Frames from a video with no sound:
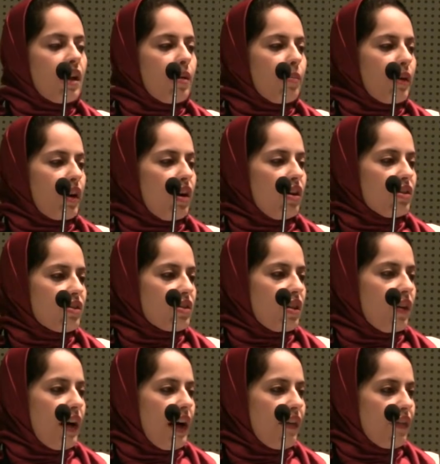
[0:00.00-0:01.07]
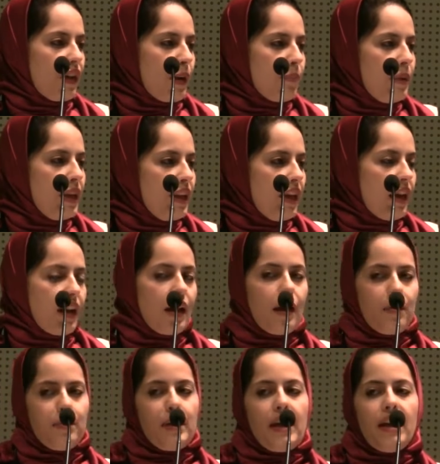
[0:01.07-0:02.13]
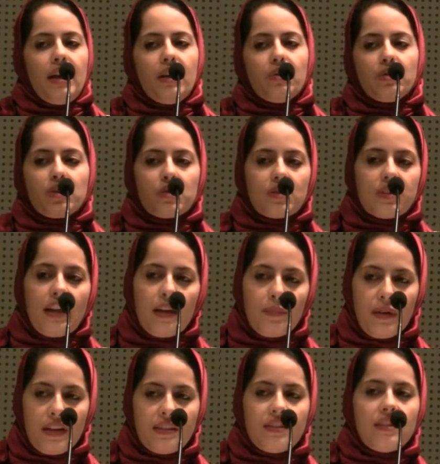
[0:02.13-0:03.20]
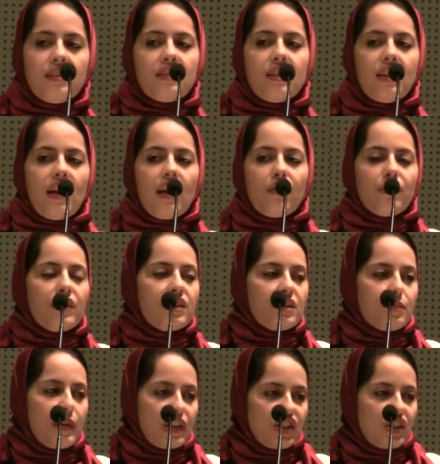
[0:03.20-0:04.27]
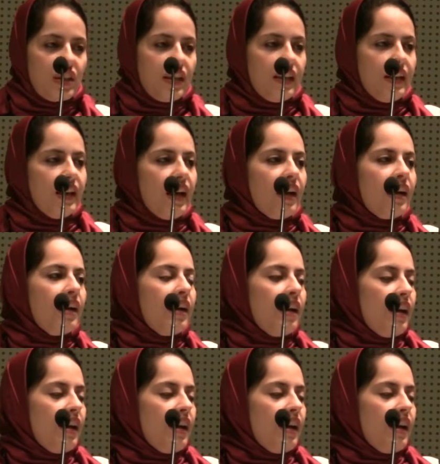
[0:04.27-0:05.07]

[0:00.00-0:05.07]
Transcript: but also having a media campaign, which was led by CCF and especially Nina,